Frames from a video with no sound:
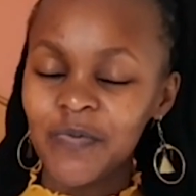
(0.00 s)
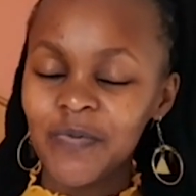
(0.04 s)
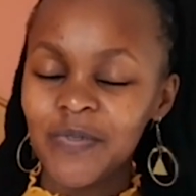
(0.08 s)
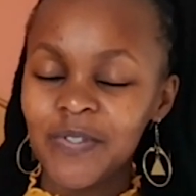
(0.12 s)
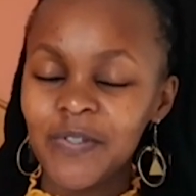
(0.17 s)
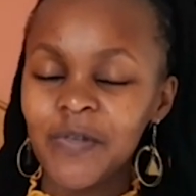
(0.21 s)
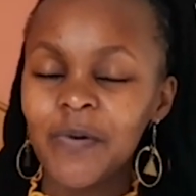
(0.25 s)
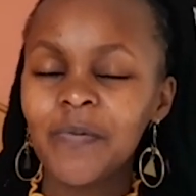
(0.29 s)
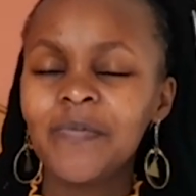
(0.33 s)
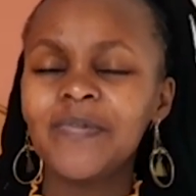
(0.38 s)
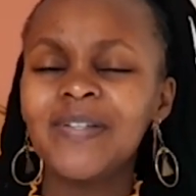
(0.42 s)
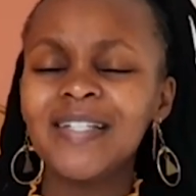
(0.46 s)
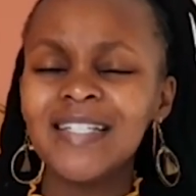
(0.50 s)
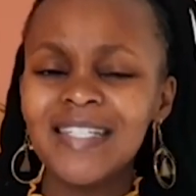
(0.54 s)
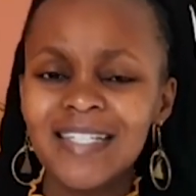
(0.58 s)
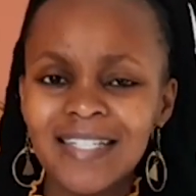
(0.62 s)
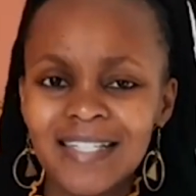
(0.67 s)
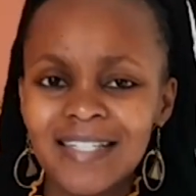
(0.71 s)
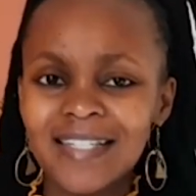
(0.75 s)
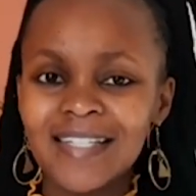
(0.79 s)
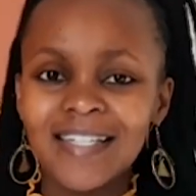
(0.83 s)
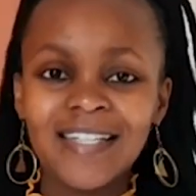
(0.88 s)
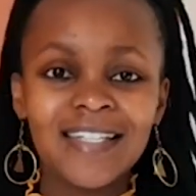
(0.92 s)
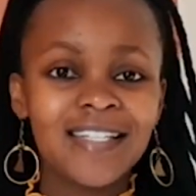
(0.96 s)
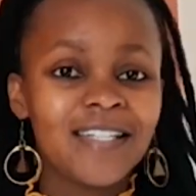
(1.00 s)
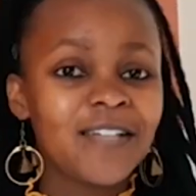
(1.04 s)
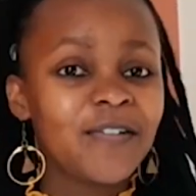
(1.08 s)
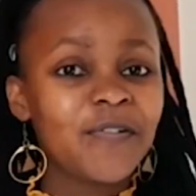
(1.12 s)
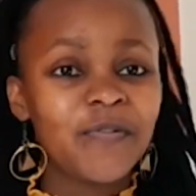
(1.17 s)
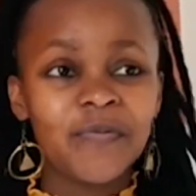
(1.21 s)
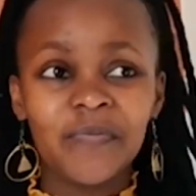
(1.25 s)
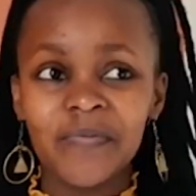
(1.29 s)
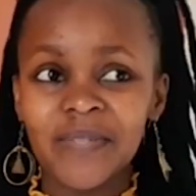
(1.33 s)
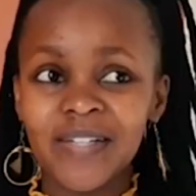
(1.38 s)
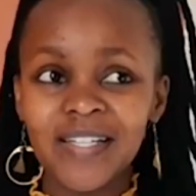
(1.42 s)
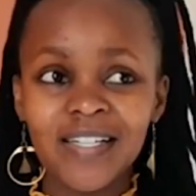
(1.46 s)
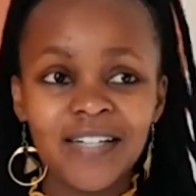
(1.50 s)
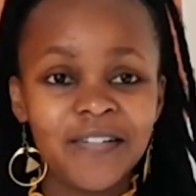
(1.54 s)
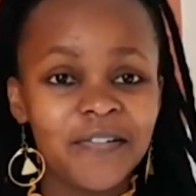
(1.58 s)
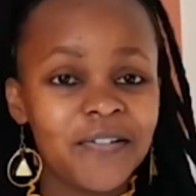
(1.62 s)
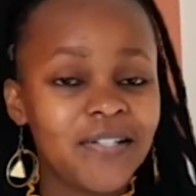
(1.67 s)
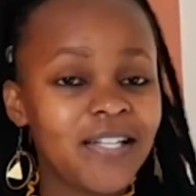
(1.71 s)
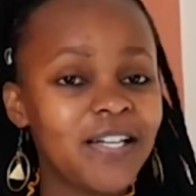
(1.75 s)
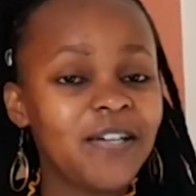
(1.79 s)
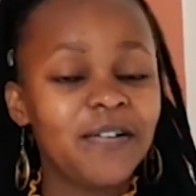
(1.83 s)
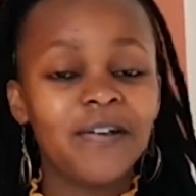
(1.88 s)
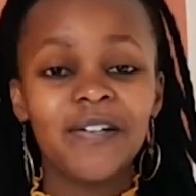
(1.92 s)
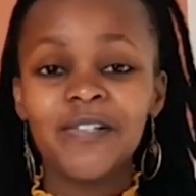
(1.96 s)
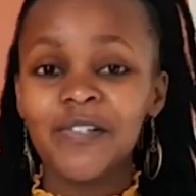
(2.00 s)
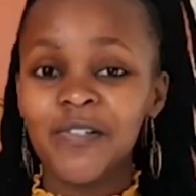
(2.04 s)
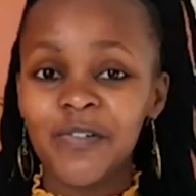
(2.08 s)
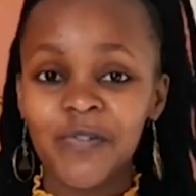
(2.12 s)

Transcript: So please listen to me, because I don't want